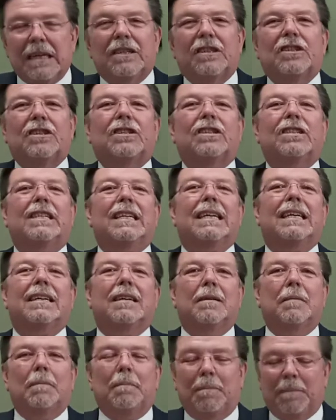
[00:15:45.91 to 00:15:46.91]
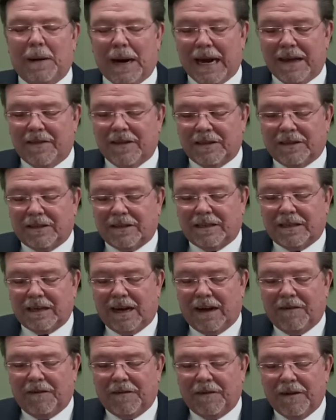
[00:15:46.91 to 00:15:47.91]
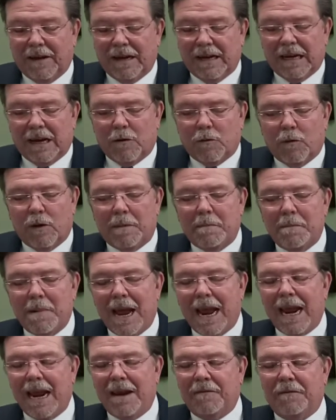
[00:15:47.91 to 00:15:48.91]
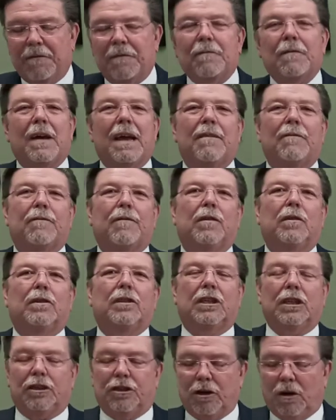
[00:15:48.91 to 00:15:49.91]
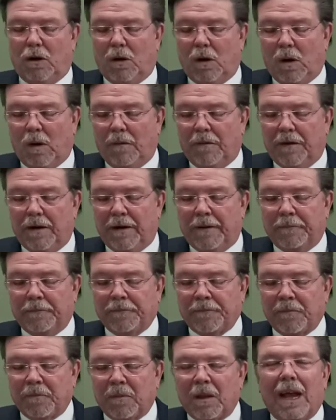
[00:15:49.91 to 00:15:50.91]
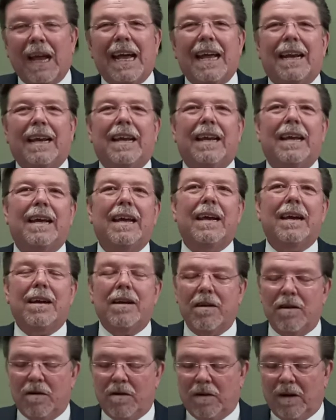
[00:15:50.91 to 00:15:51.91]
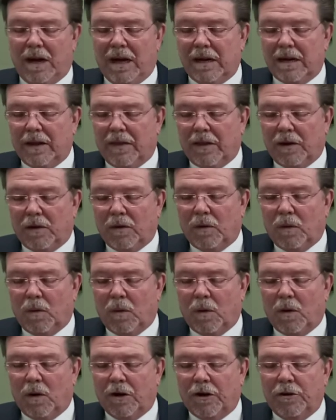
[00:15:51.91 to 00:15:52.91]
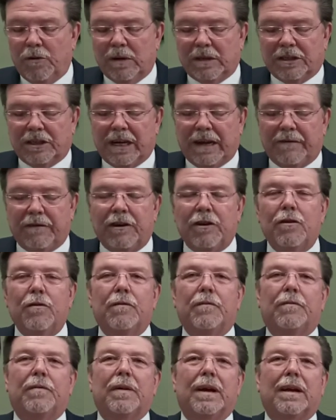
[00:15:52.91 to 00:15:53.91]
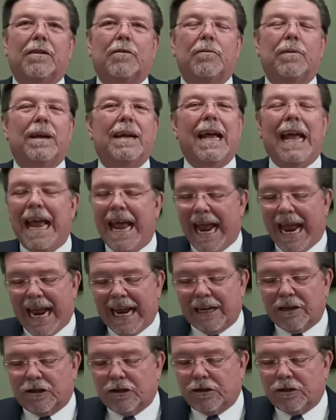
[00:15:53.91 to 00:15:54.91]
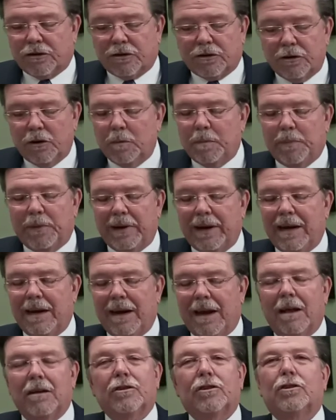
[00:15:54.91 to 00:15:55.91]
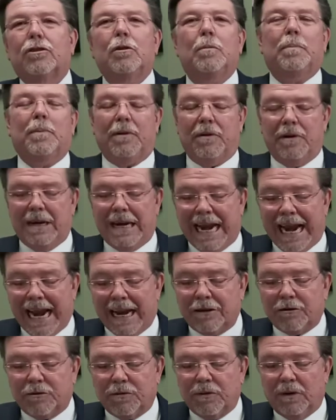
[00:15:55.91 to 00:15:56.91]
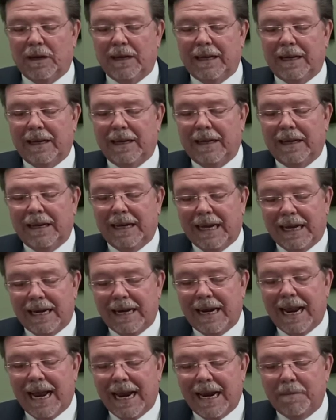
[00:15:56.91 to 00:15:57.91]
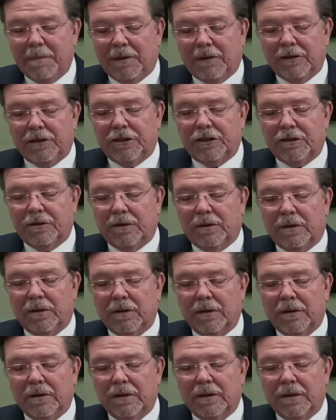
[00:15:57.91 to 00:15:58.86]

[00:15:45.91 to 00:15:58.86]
Stick by the stuff. Remain faithful to Jehovah. Adhere unto the Lord who has given you victory and super, supernaturally enabled you.